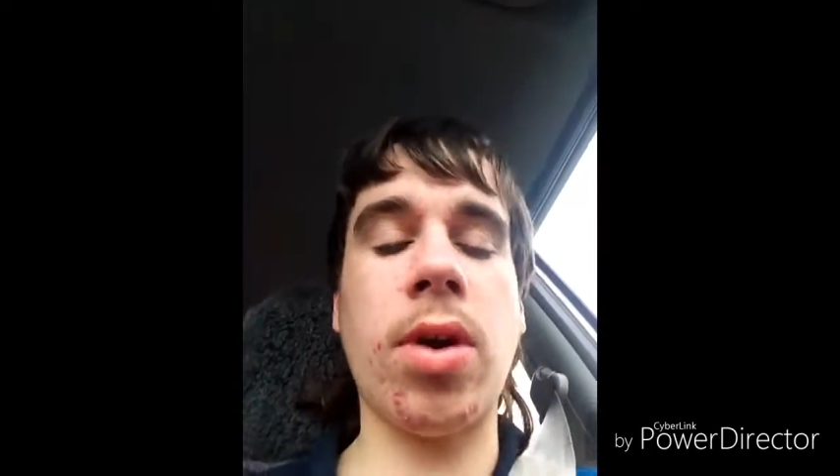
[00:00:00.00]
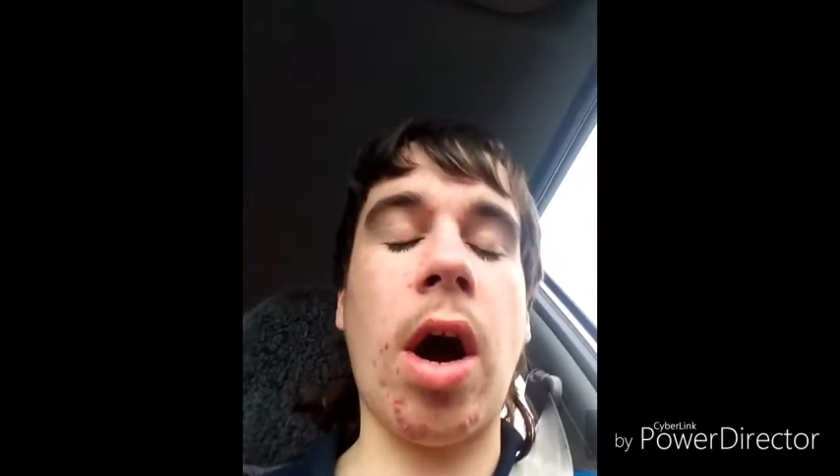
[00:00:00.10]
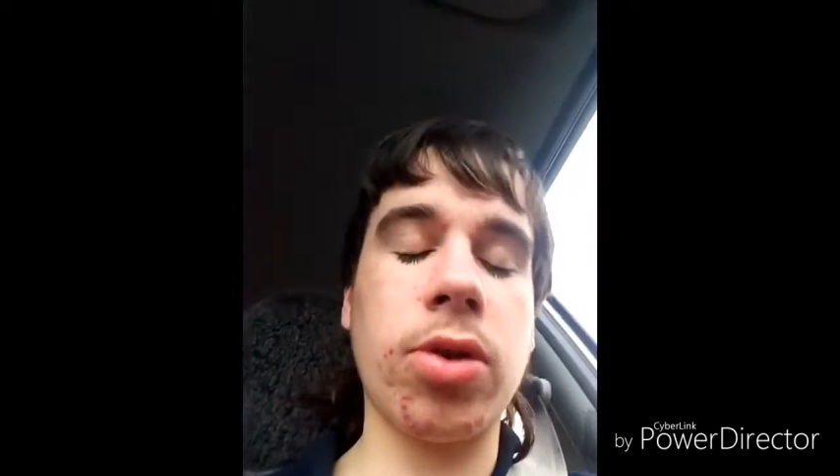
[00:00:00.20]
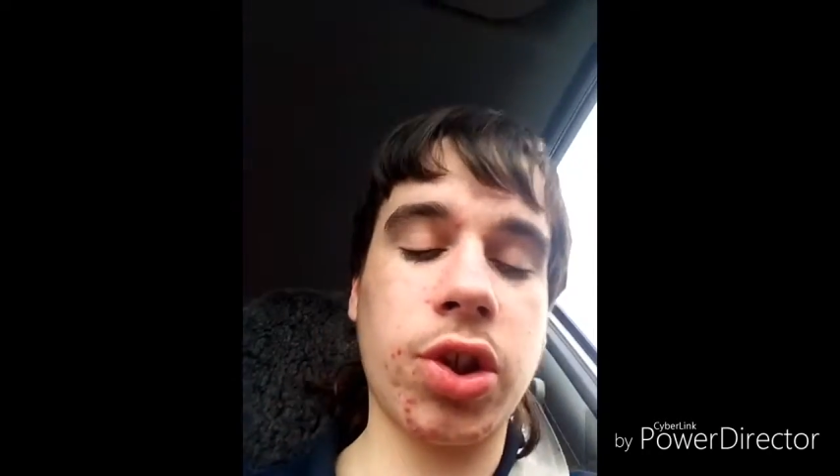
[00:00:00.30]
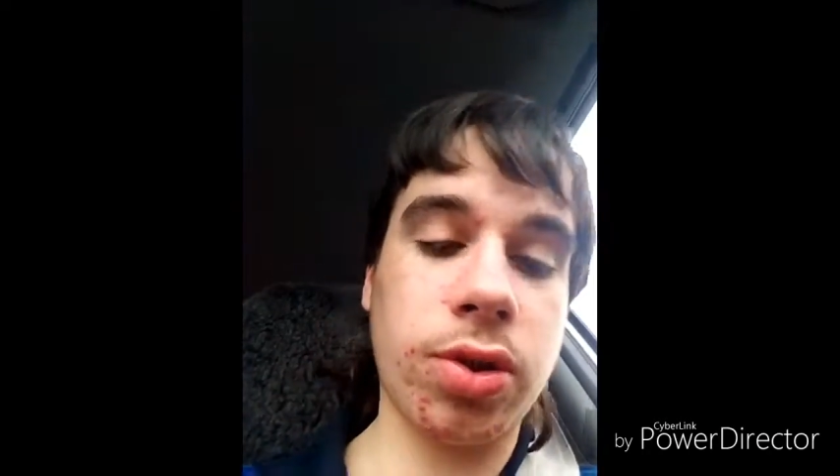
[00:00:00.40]

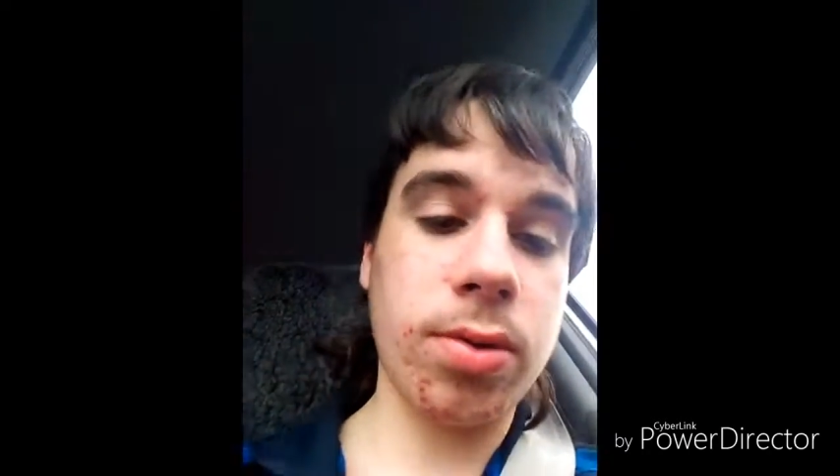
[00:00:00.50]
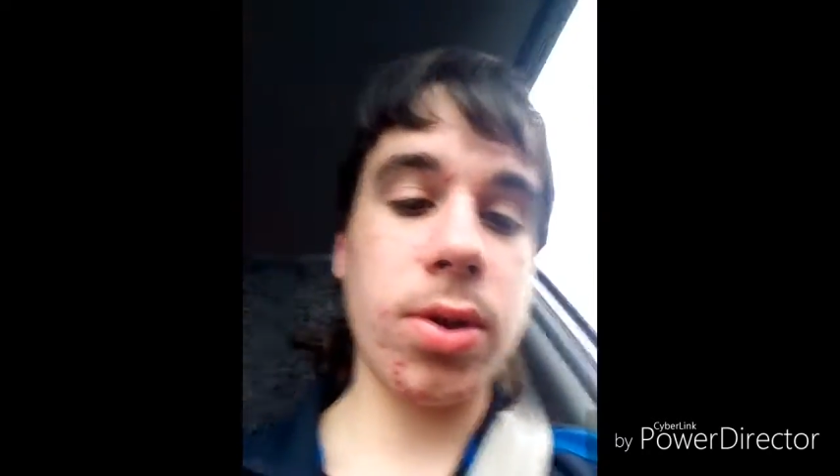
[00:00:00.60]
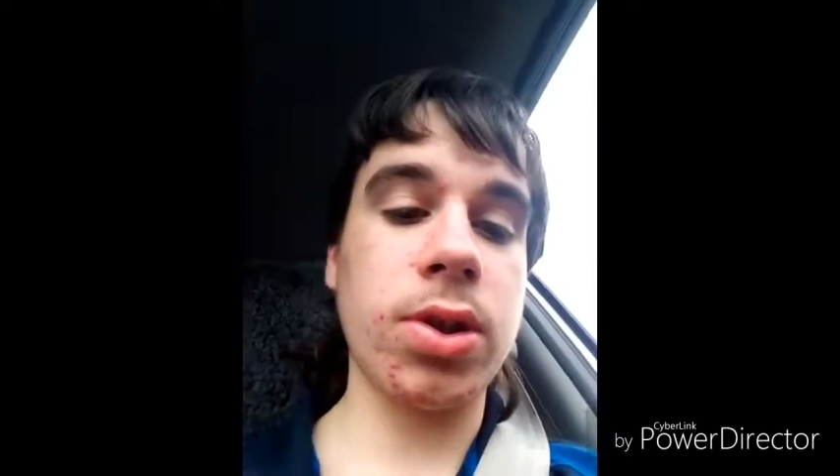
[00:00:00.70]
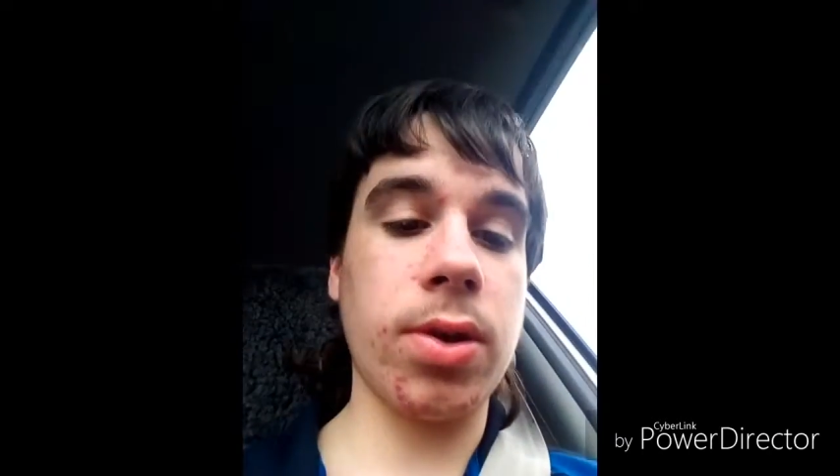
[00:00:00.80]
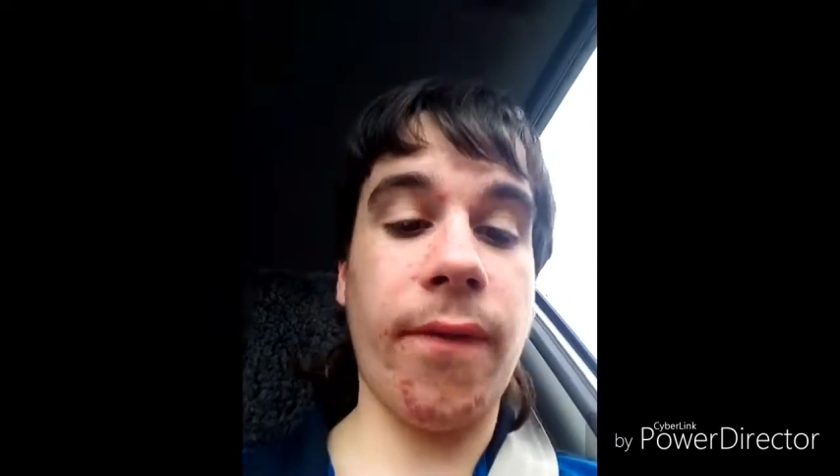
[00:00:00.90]
oh, Sh-
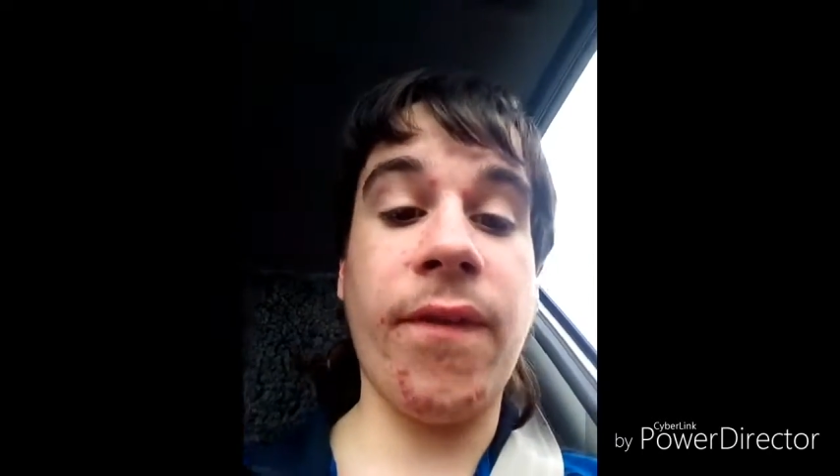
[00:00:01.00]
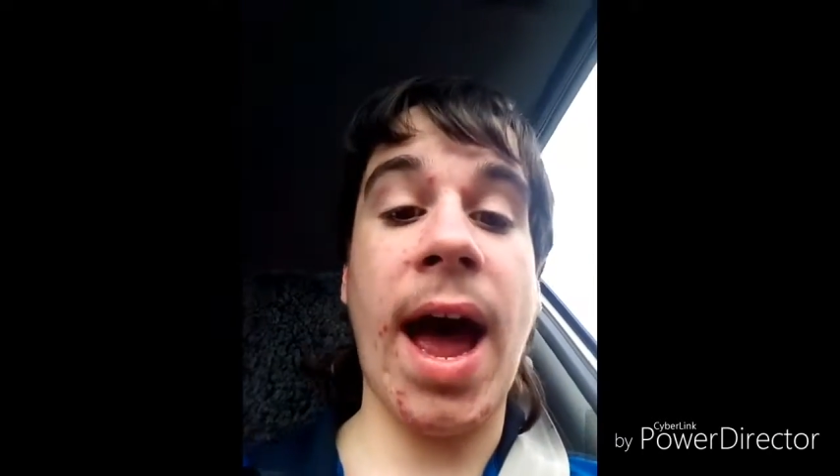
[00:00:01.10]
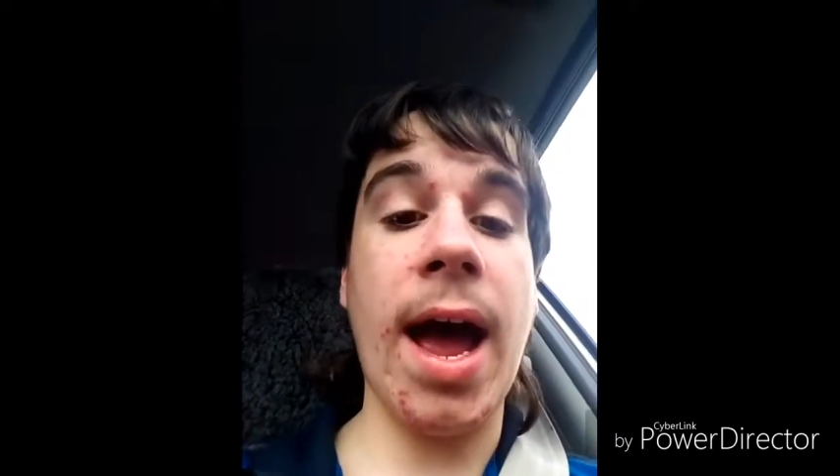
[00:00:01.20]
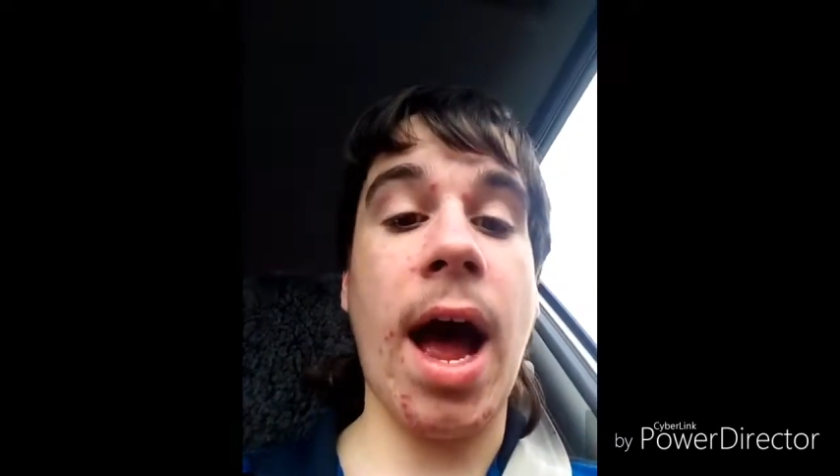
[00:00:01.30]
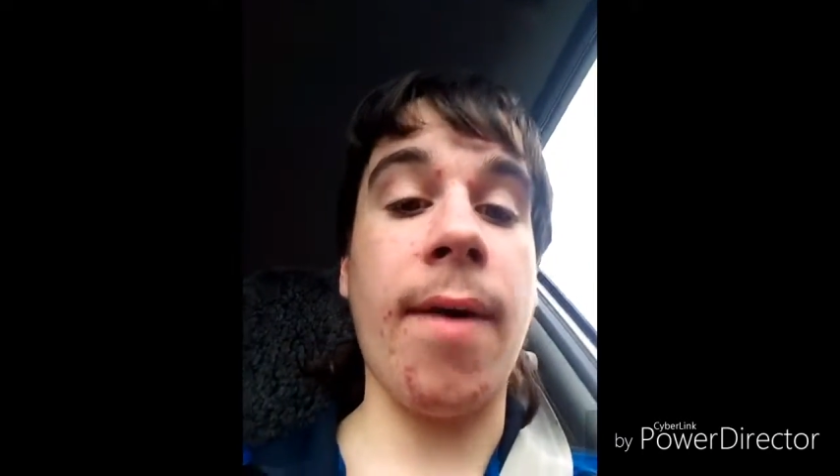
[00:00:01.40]

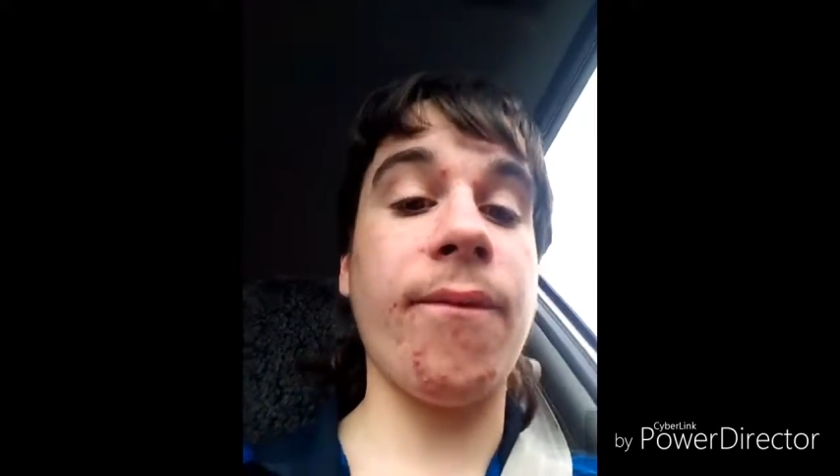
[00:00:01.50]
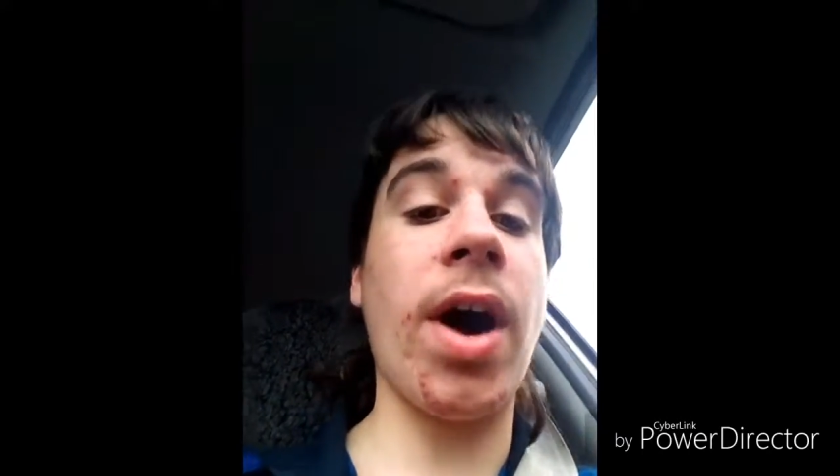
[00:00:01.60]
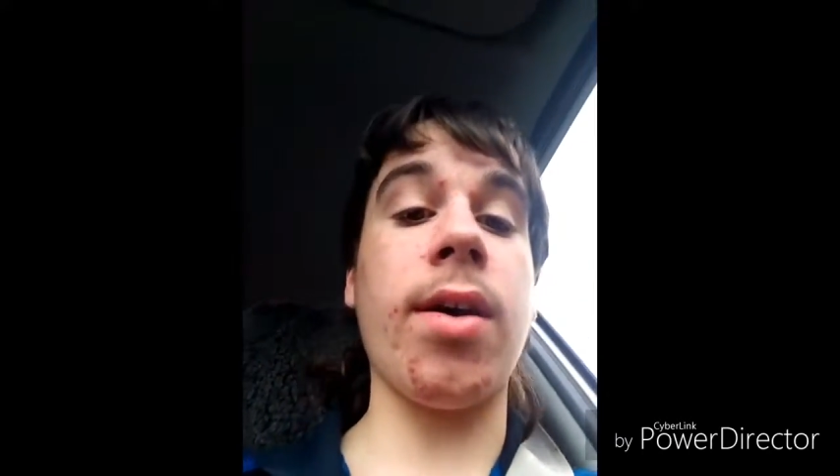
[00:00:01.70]
um,